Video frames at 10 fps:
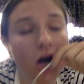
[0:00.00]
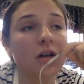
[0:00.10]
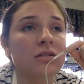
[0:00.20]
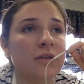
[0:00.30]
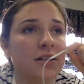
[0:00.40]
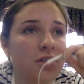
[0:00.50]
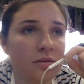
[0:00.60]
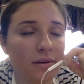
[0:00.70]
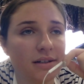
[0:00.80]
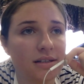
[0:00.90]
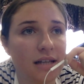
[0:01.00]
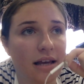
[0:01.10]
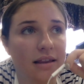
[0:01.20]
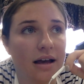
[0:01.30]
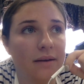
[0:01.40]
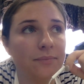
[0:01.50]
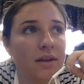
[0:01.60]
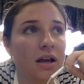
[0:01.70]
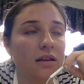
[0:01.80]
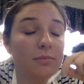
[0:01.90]
Also, I just want to say that
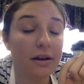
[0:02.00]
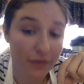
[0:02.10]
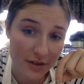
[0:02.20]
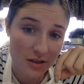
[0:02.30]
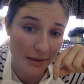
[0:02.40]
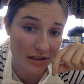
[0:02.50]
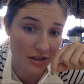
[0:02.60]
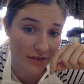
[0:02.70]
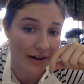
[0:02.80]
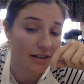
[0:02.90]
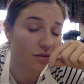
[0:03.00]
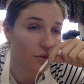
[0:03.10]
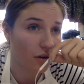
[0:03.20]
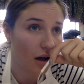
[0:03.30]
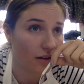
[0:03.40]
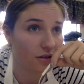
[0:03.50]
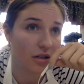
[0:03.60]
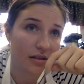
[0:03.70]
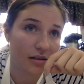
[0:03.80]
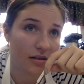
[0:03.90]
my first semester of high school and college
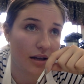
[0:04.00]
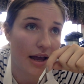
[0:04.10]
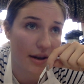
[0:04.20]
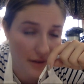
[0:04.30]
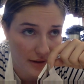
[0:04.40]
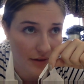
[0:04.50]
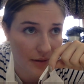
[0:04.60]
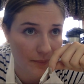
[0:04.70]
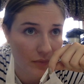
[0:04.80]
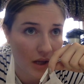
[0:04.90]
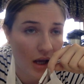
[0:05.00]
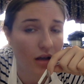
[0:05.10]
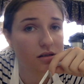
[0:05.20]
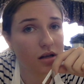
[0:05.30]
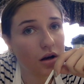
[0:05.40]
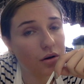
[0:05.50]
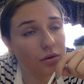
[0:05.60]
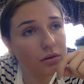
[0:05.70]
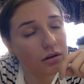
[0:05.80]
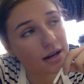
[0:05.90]
has ended.
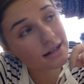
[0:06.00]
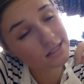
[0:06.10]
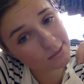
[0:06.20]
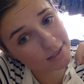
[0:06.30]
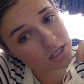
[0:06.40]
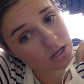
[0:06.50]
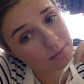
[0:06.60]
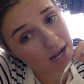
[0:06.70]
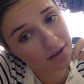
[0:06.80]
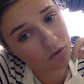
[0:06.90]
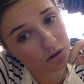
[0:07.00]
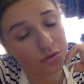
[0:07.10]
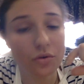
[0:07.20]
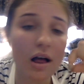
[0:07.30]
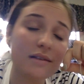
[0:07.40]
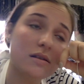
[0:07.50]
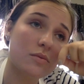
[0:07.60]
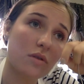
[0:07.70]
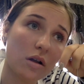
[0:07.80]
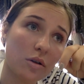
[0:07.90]
So, next semester, I'm going to have all new classes
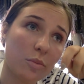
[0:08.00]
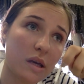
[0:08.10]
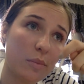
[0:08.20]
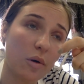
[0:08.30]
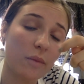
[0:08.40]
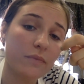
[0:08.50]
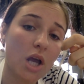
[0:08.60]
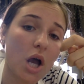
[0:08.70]
with all new people.